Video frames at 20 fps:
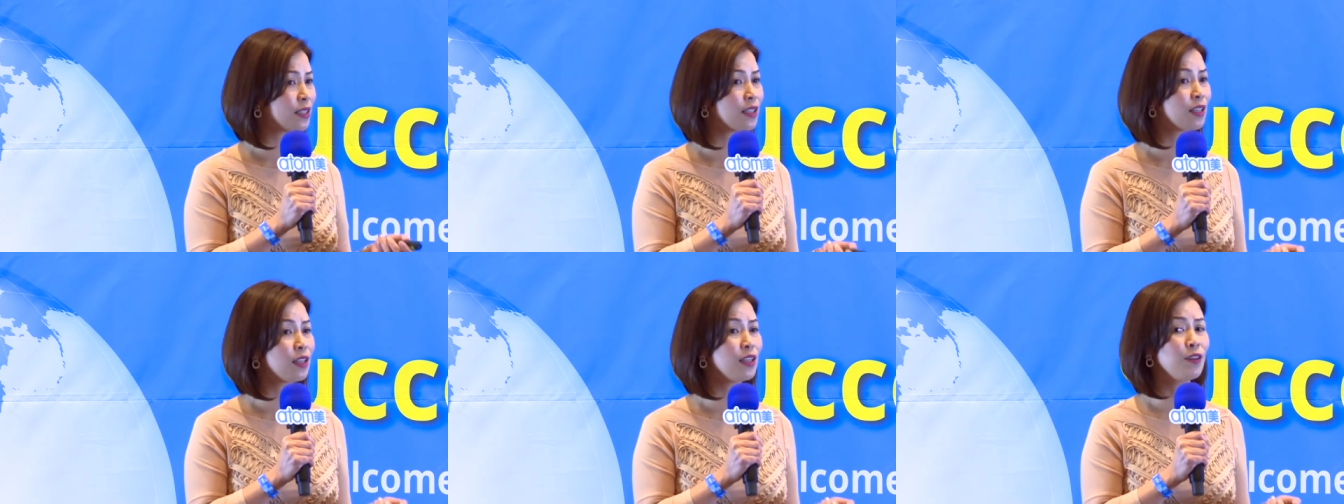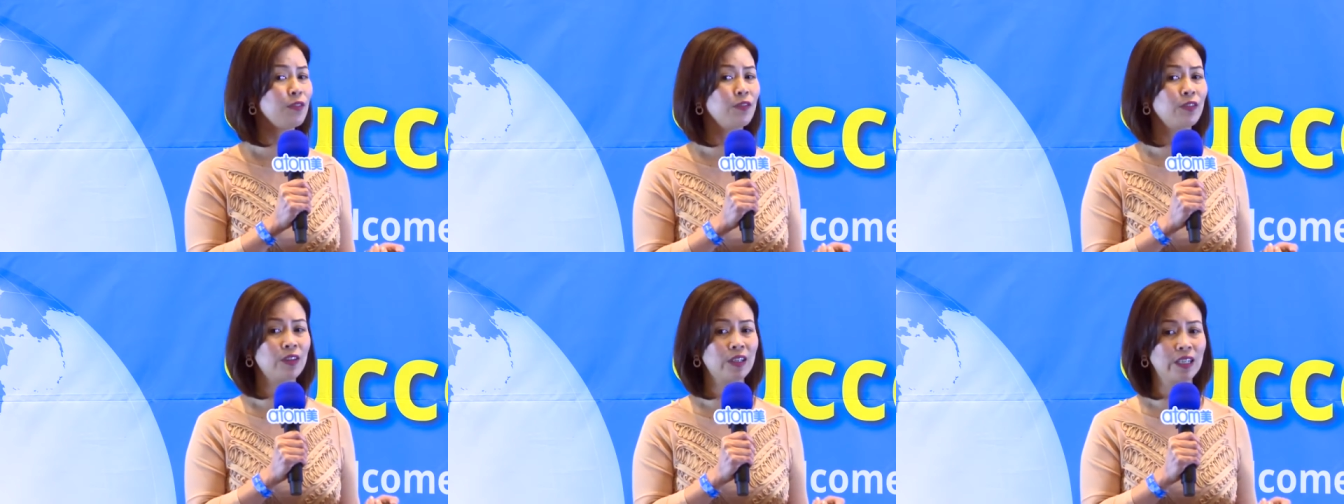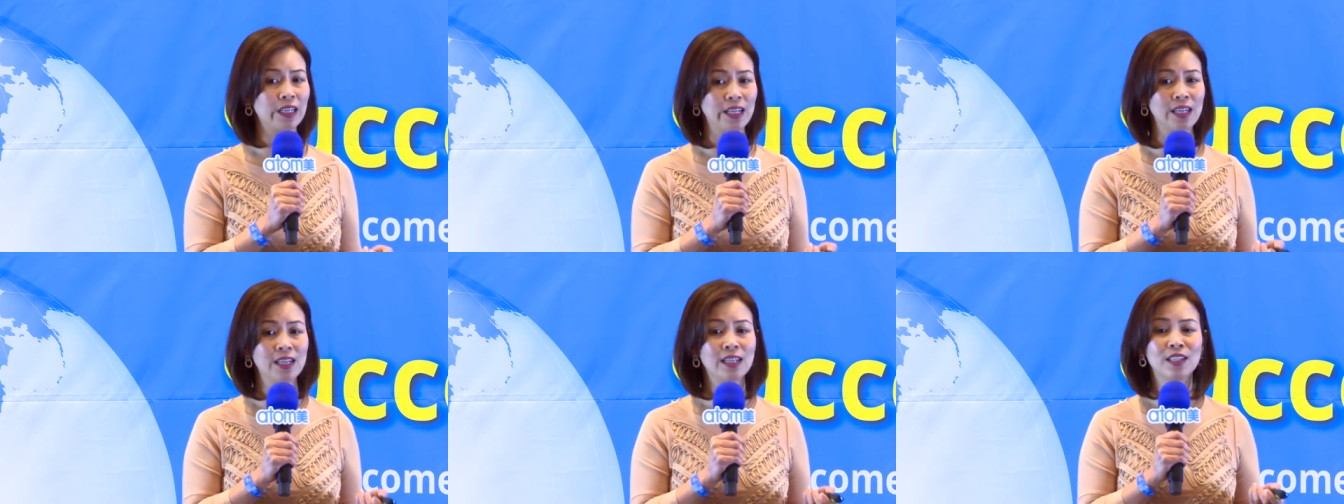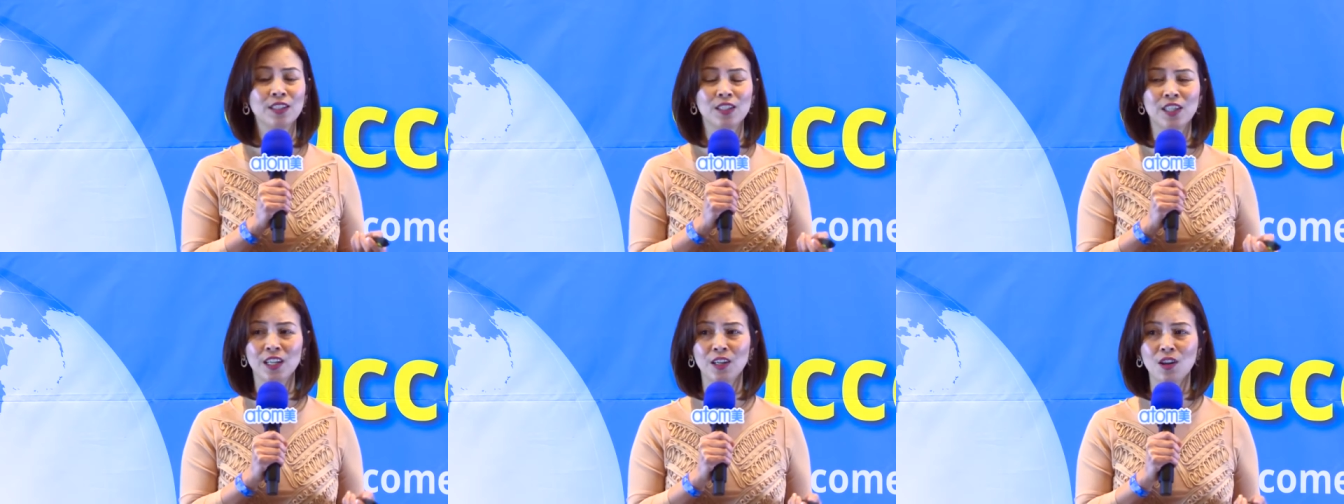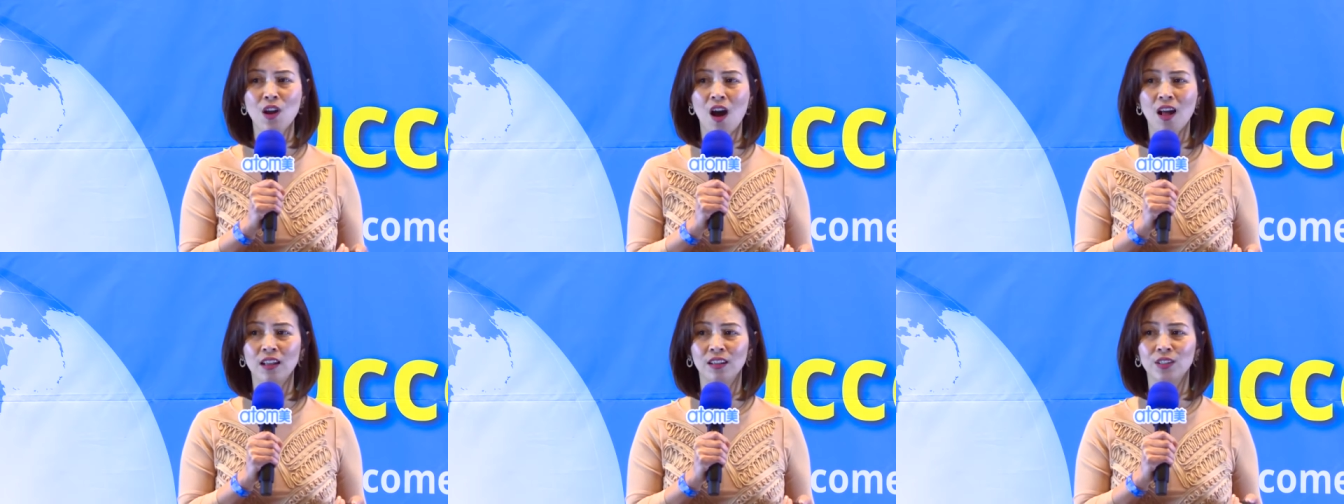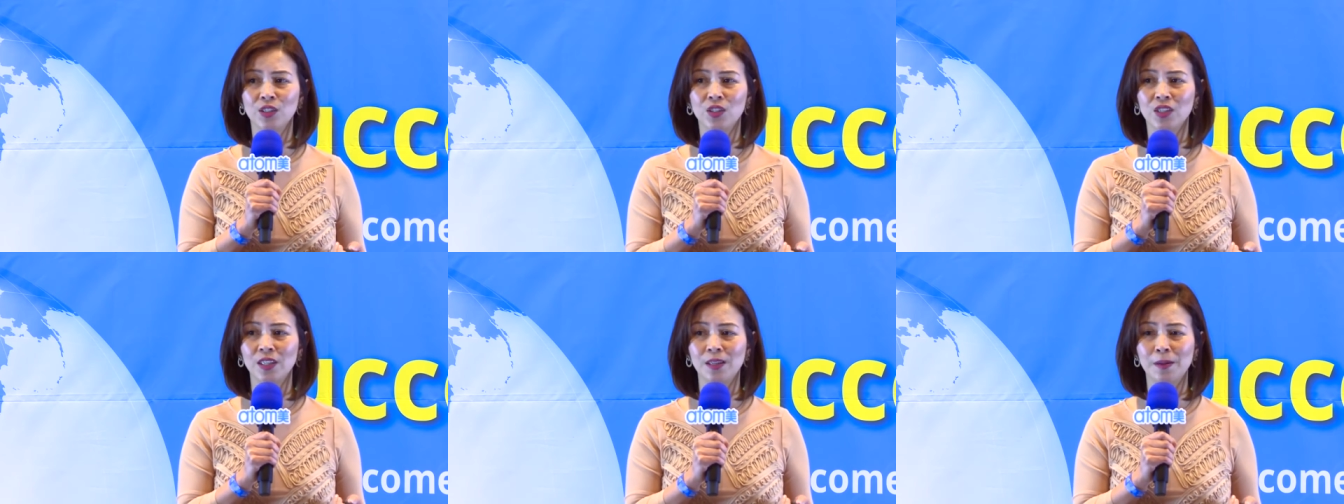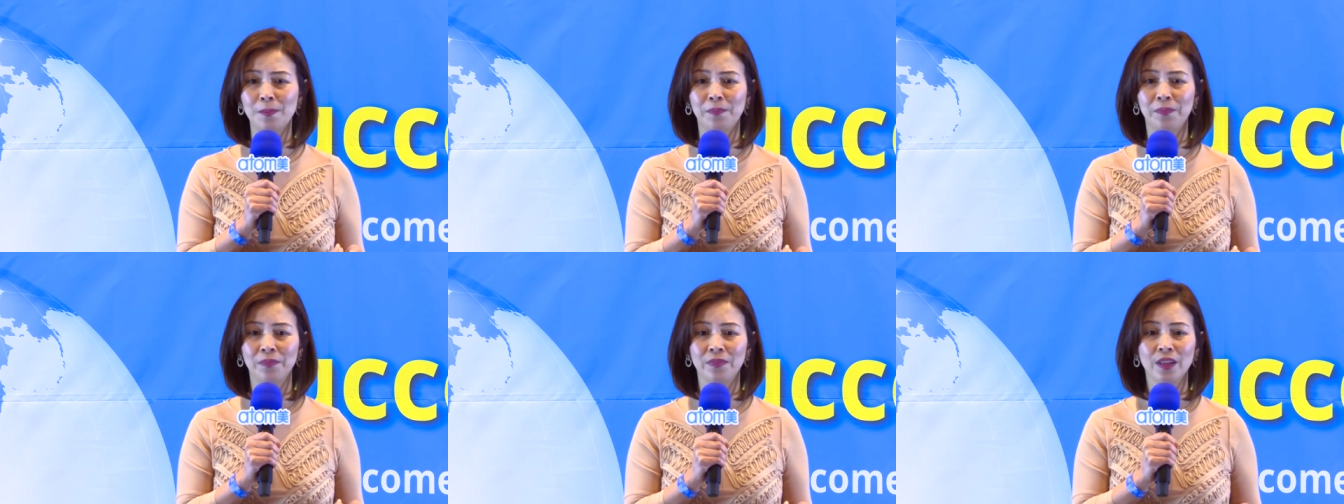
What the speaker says: delivery technology.